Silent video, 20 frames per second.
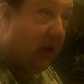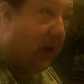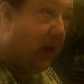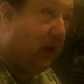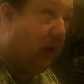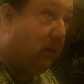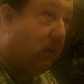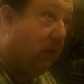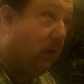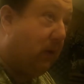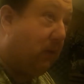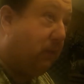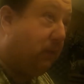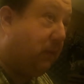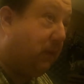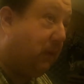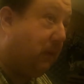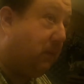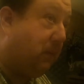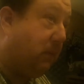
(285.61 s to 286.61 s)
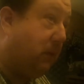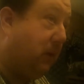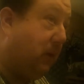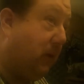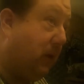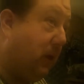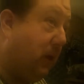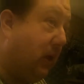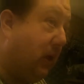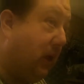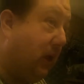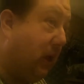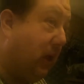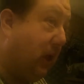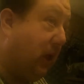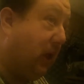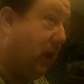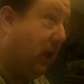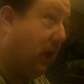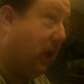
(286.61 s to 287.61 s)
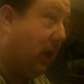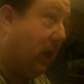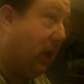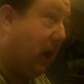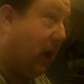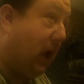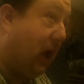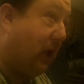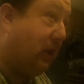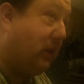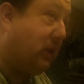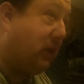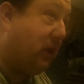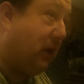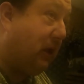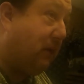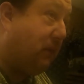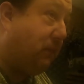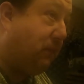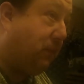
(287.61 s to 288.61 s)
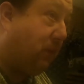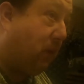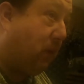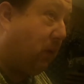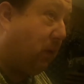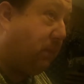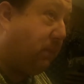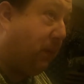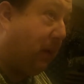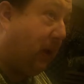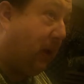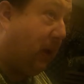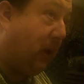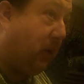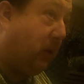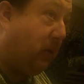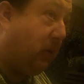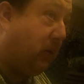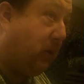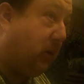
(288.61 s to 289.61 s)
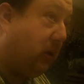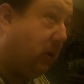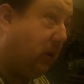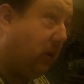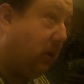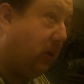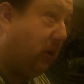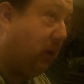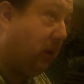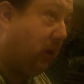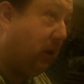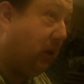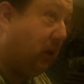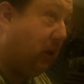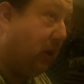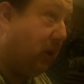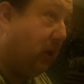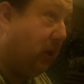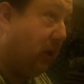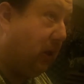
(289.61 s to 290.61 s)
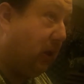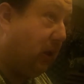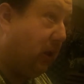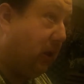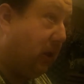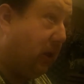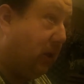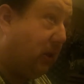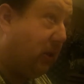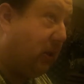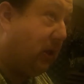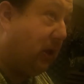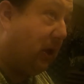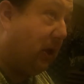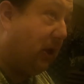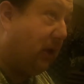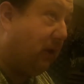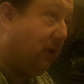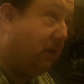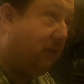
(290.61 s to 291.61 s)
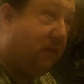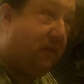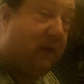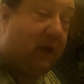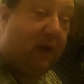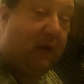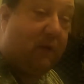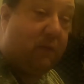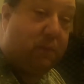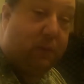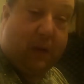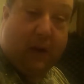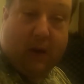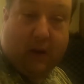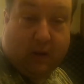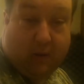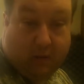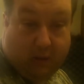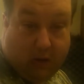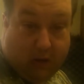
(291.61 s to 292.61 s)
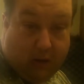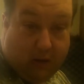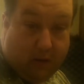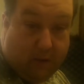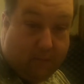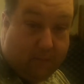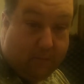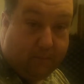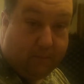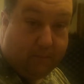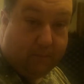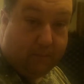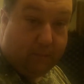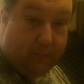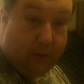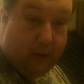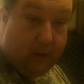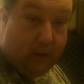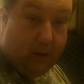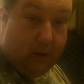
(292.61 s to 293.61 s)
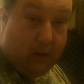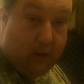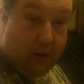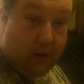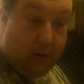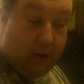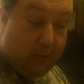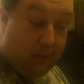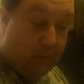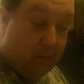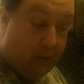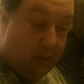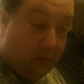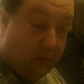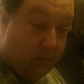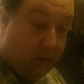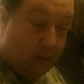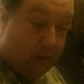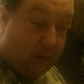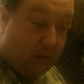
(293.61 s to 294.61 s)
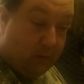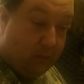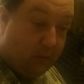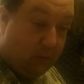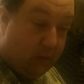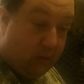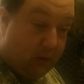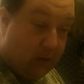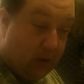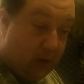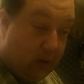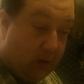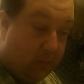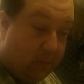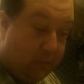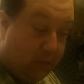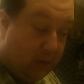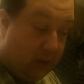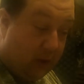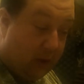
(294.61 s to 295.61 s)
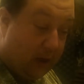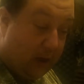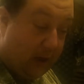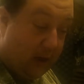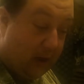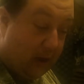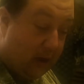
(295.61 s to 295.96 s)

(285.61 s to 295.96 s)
Anywhere from, I'd say, 4 pound to 6 pound will do you plenty.